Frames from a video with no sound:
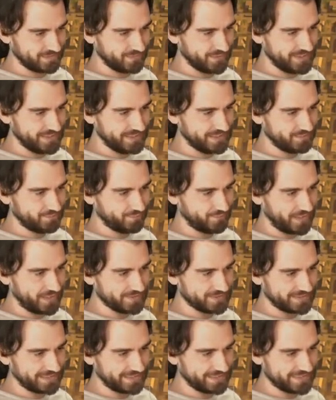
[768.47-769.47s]
Radiant
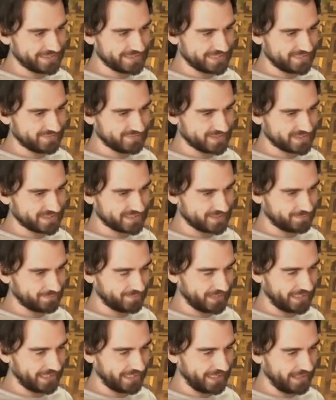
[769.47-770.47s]
Fountain at least gives us
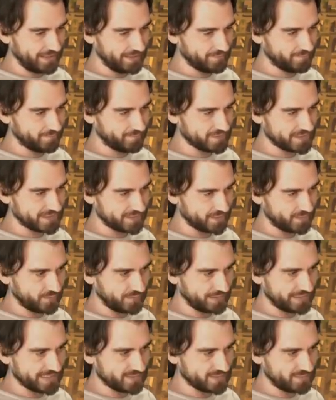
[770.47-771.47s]
some life, so
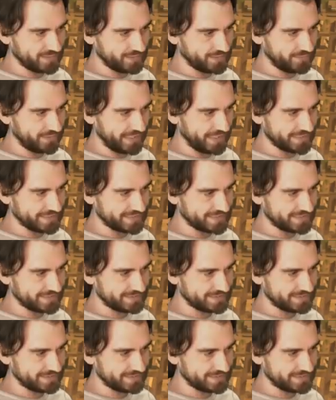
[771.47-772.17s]
I guess we'll do that.